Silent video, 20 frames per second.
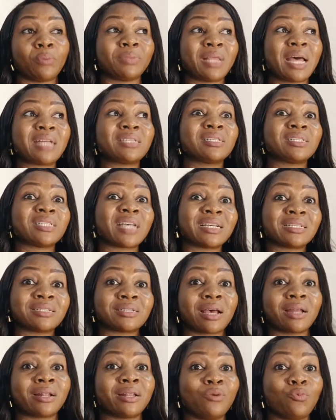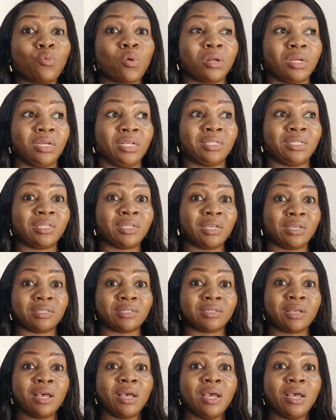That is exactly what it is.